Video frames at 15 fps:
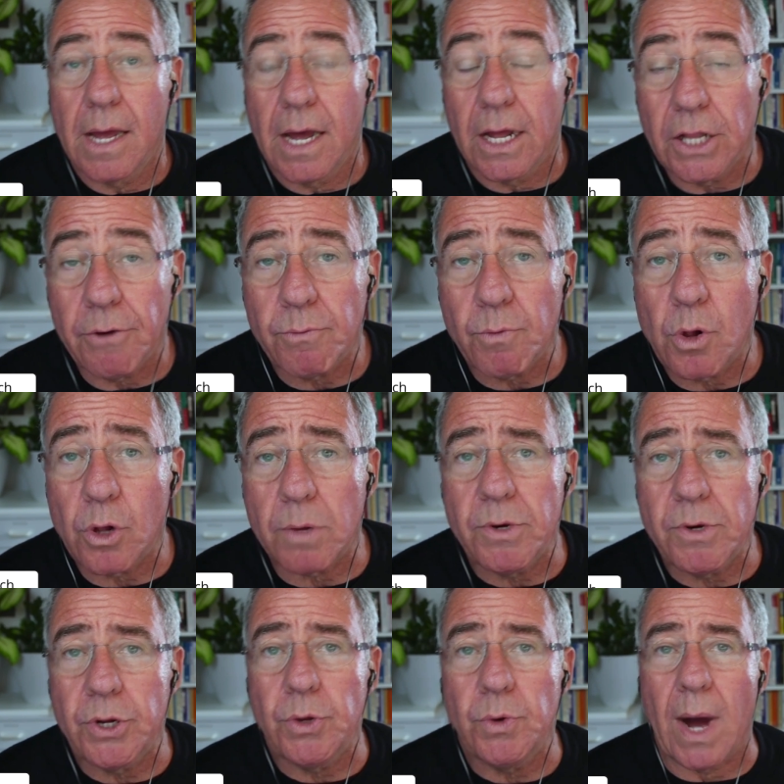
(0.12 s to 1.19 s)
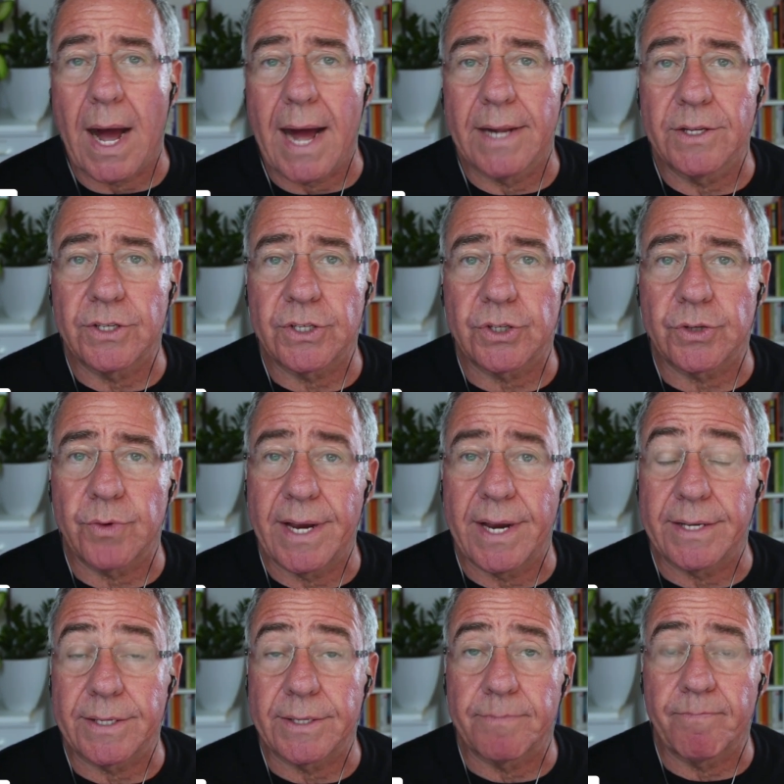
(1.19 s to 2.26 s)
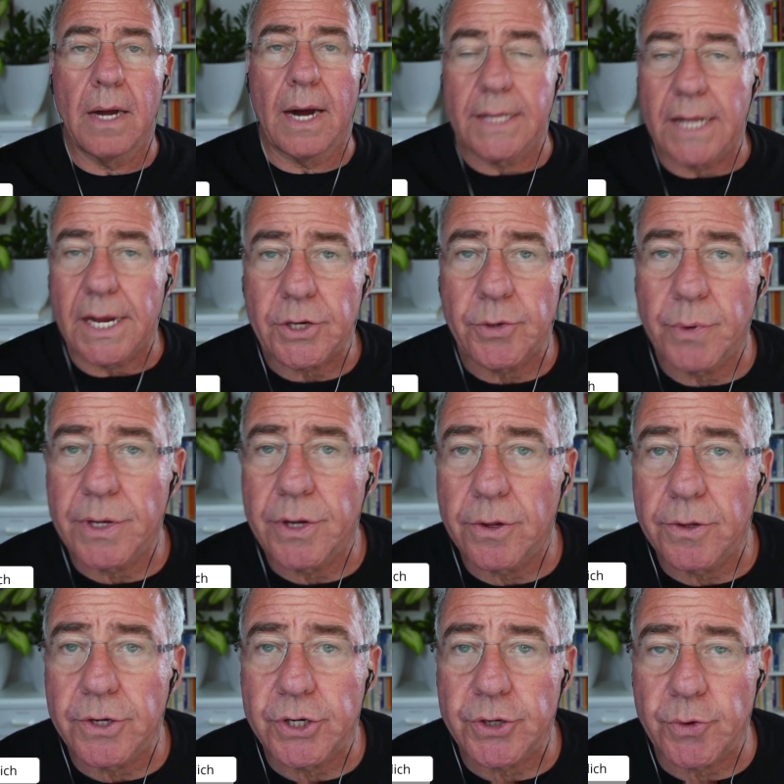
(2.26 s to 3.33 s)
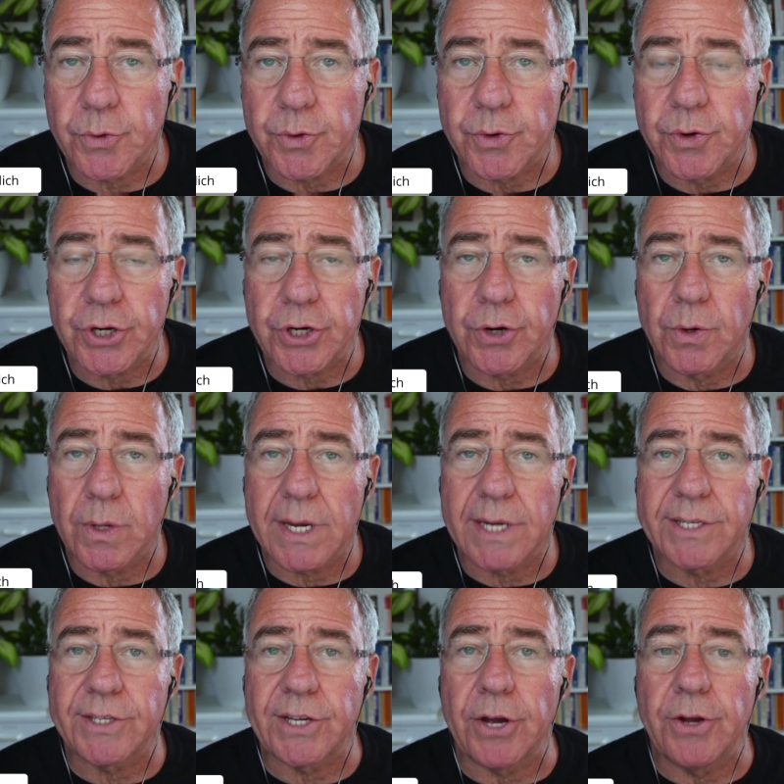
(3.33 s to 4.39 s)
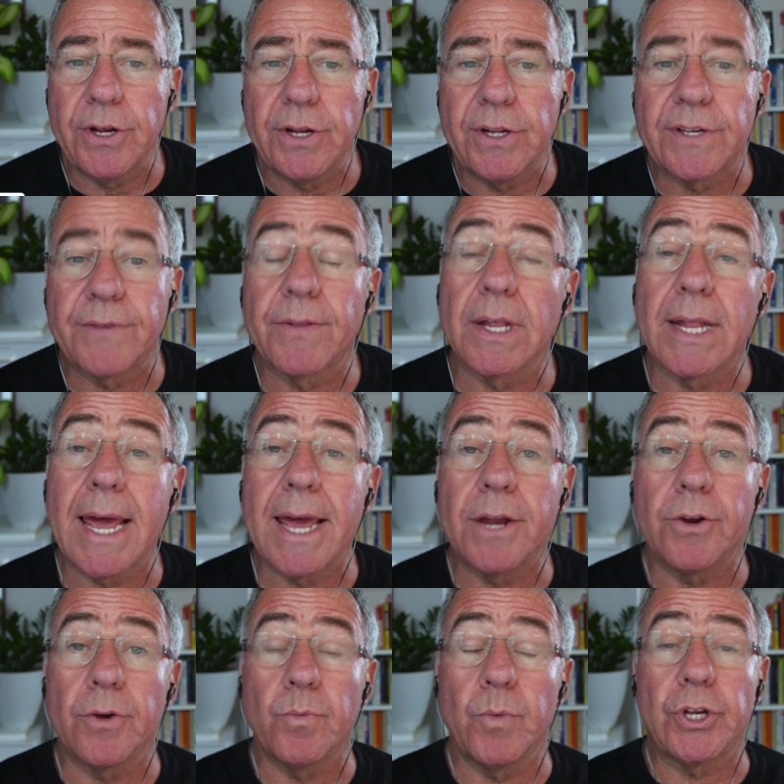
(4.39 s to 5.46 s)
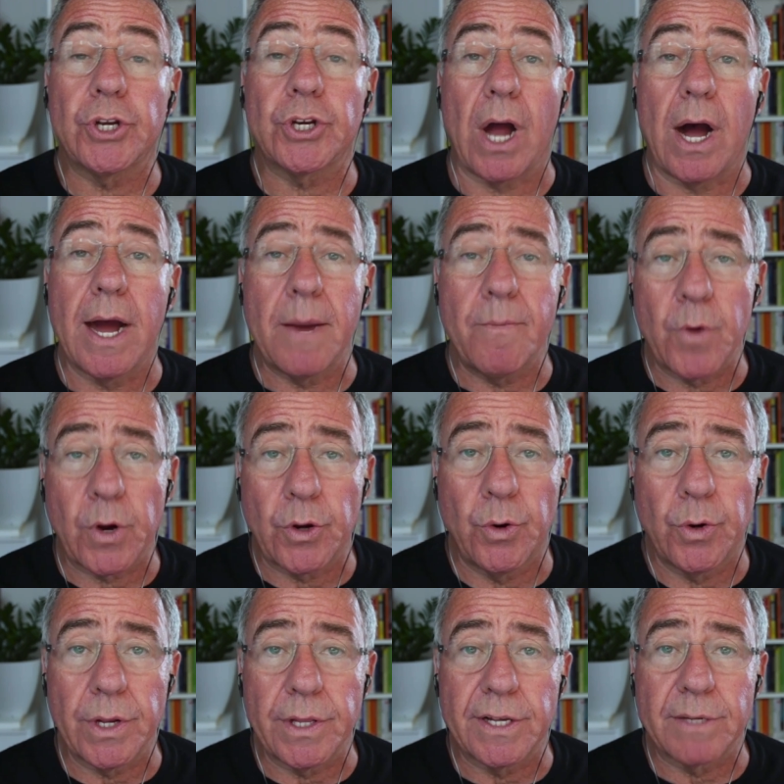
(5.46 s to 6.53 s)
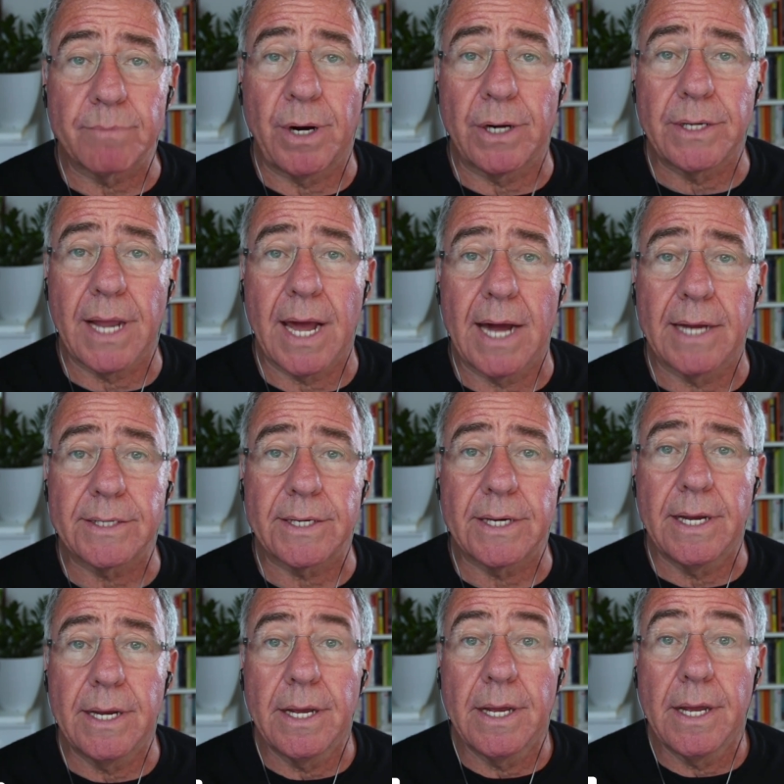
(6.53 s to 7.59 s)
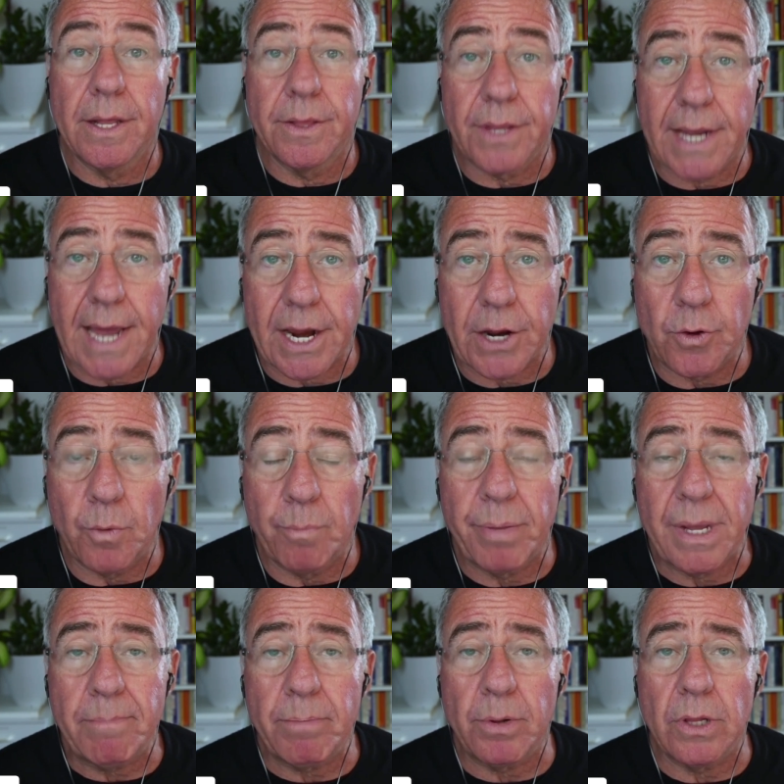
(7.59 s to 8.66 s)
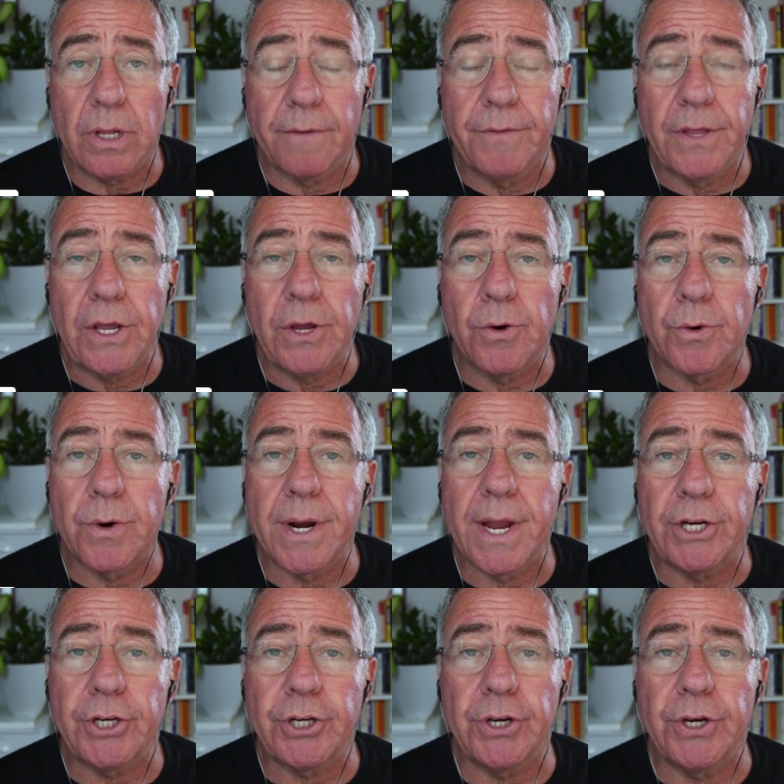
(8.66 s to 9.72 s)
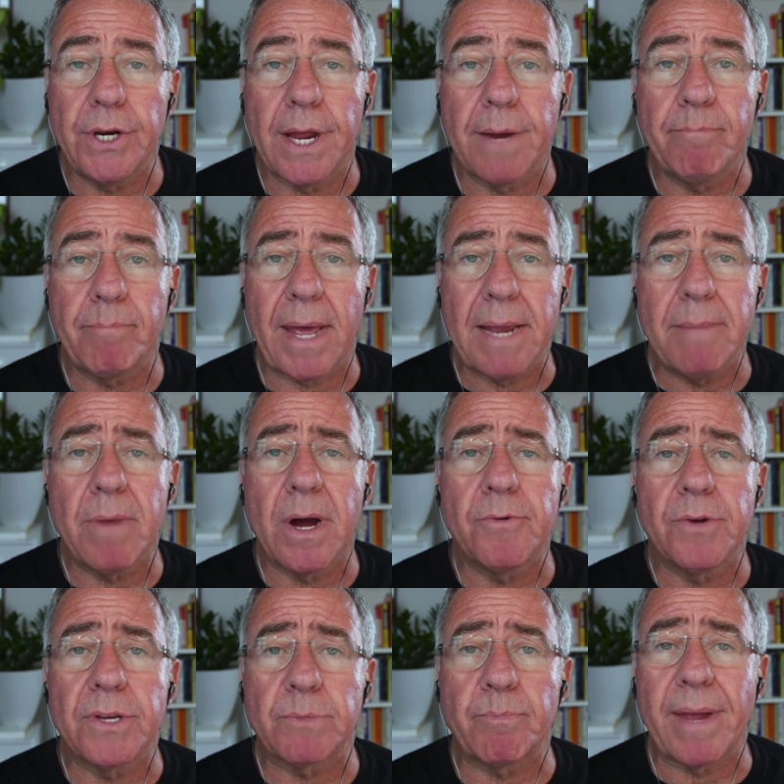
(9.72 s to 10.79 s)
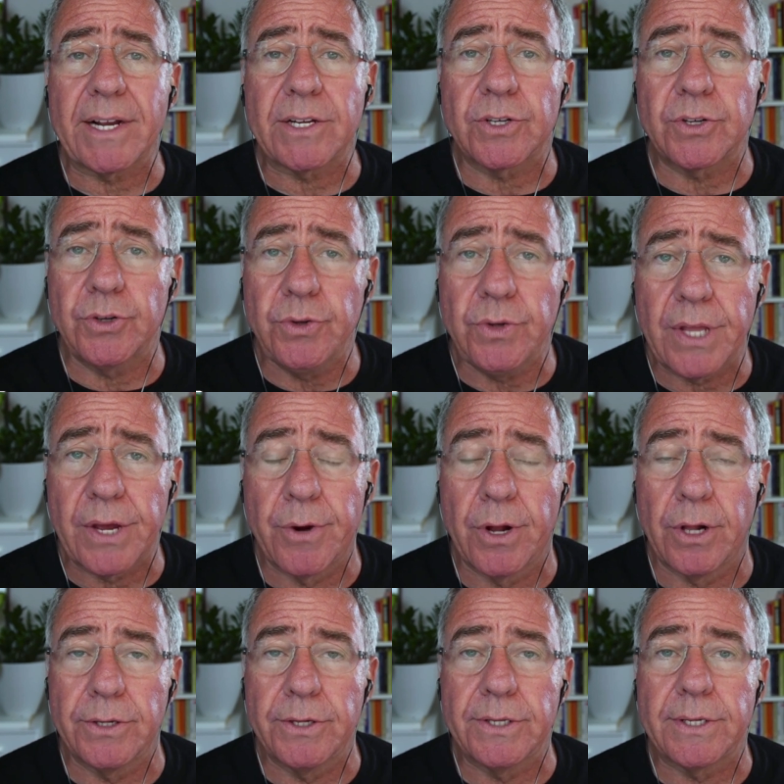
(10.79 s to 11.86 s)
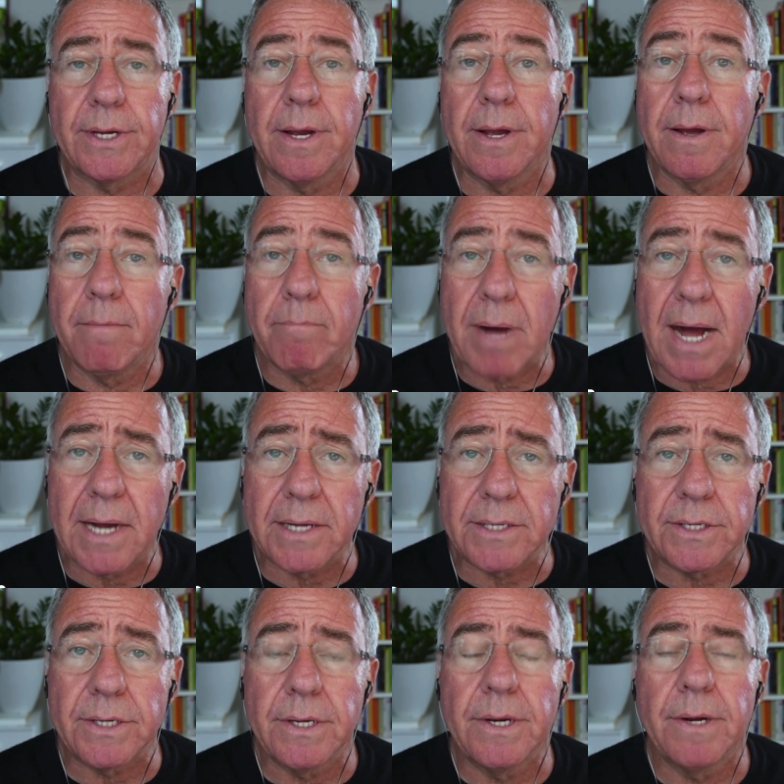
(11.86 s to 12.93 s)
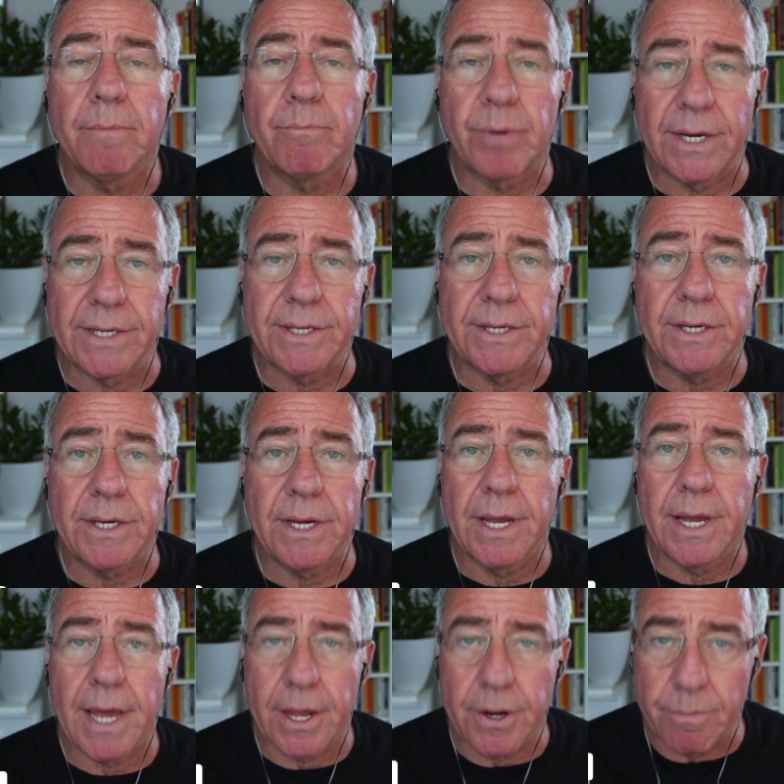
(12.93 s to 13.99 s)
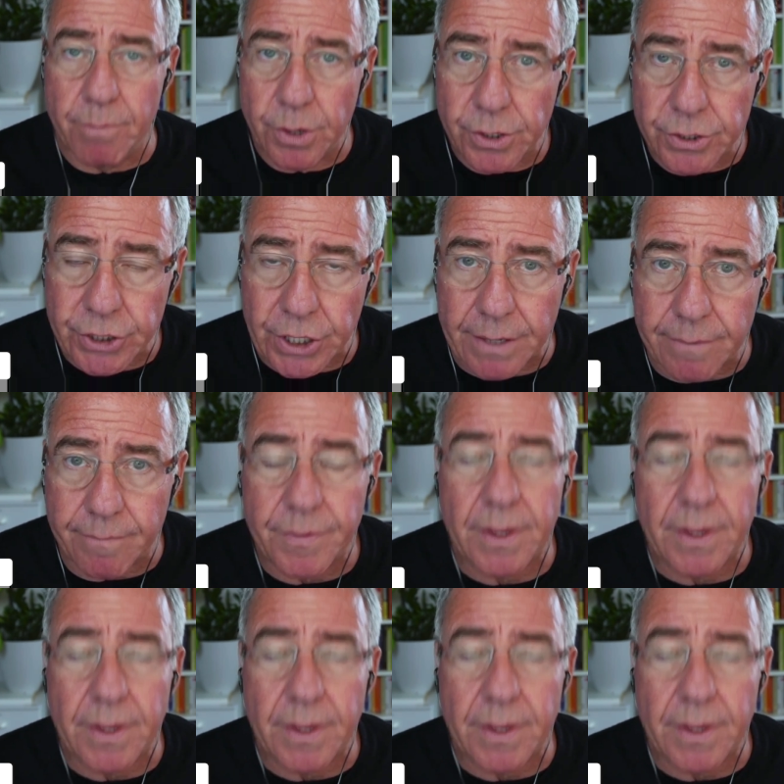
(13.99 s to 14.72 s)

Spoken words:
Hello and welcome to Unstress. I'd like to acknowledge the traditional custodians of the land on which I am recording this podcast, the Gadigal people of the Eora Nation, and pay my respects to their elders, past, present, and emerging.